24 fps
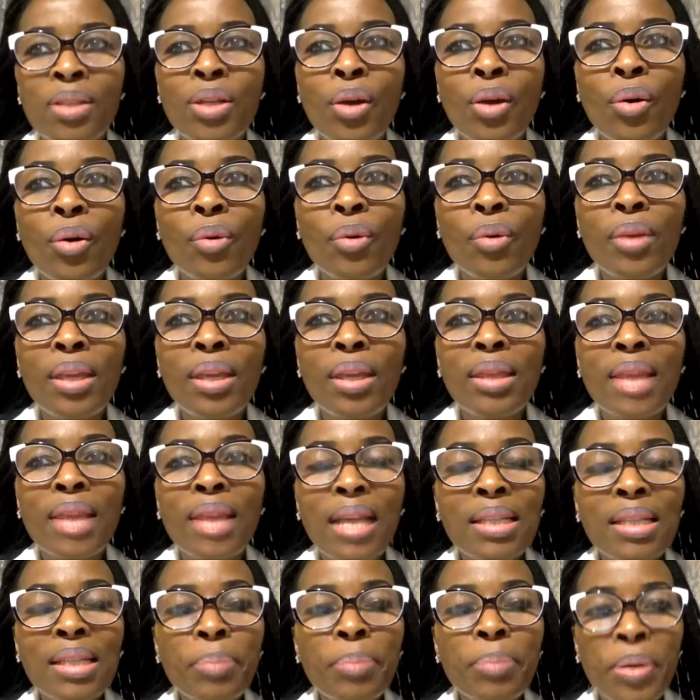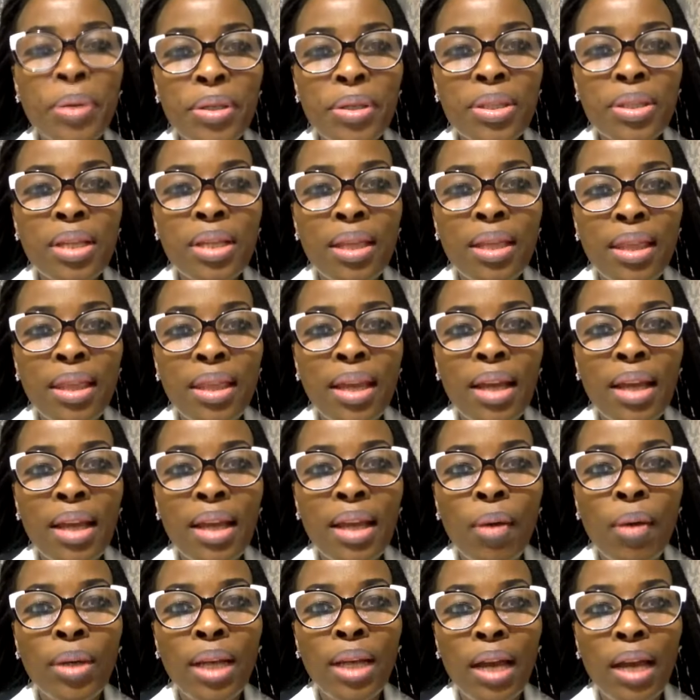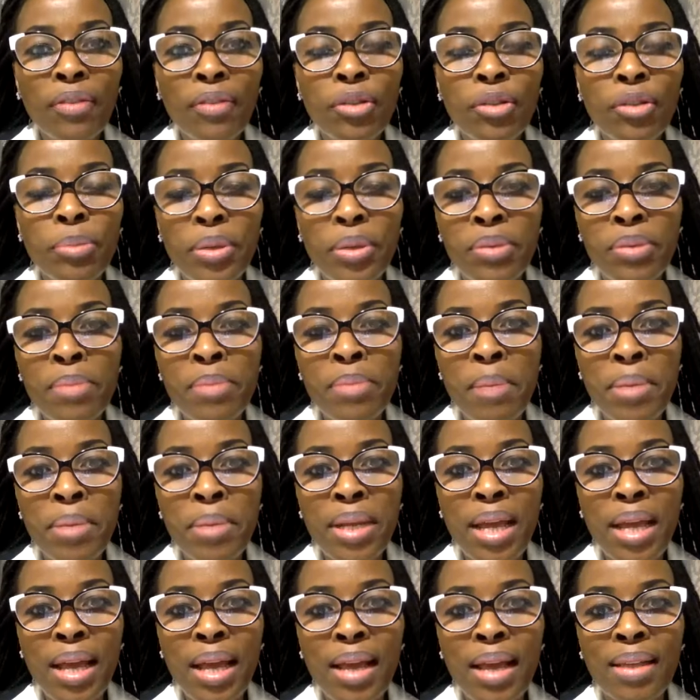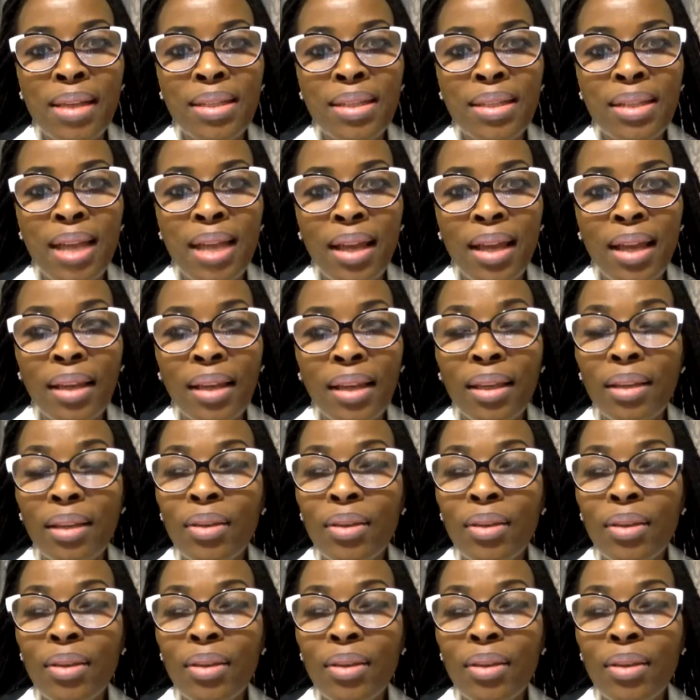so that's the person that i would love to be remembered as like